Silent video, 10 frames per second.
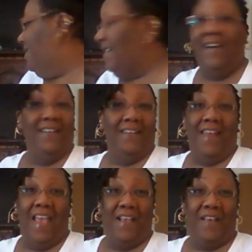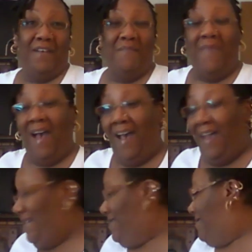unlike
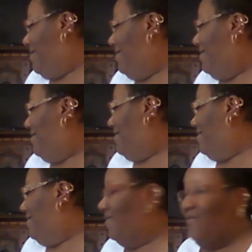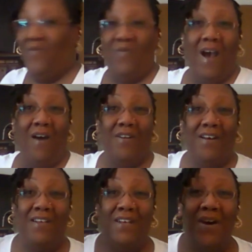my Wild
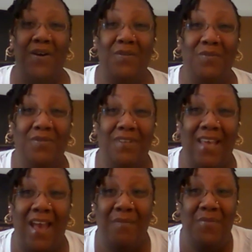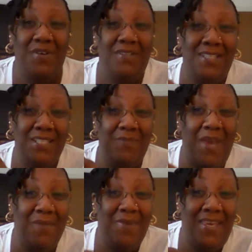Unknown guidebook, this
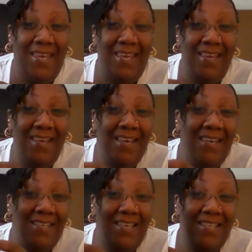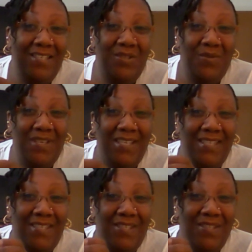baby here, yeah, this joint
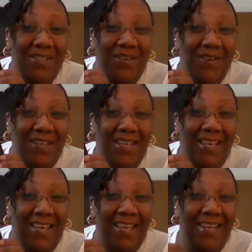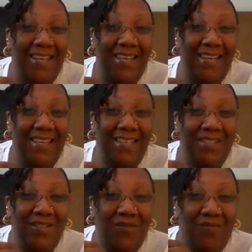is sturdy and it
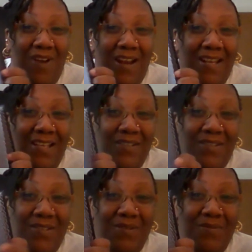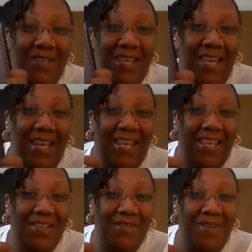is ready to get
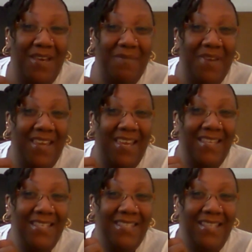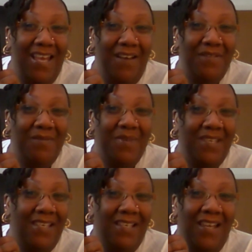it. You hear me? It just loves
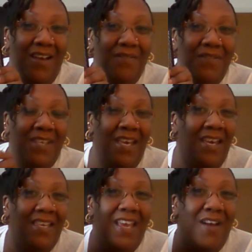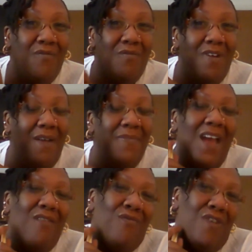me. It loves, yeah, I'm
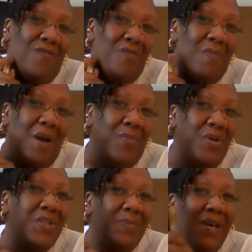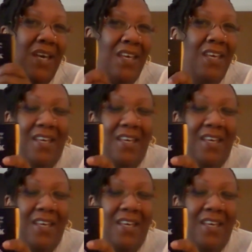not rough with my books, but